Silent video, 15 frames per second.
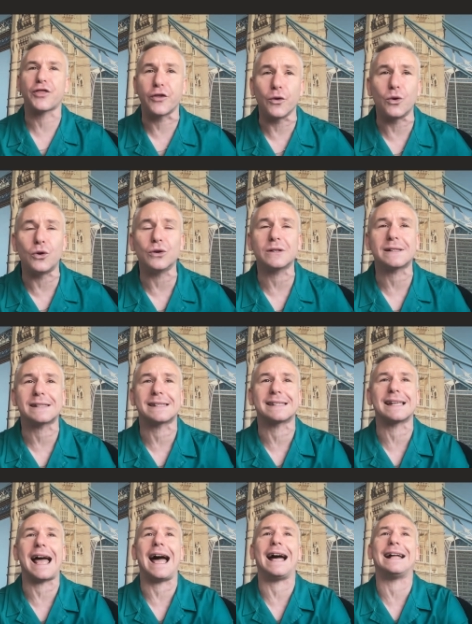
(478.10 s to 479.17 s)

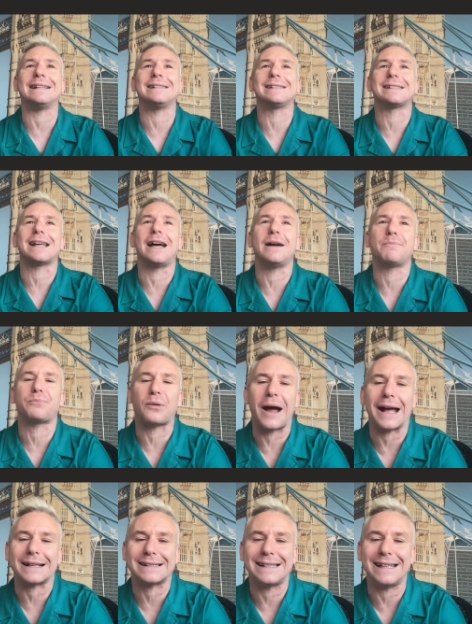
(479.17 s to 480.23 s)
thoughts and
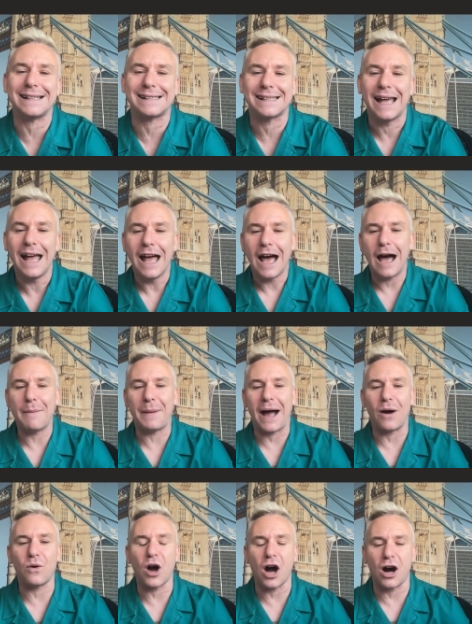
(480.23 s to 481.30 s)
practice about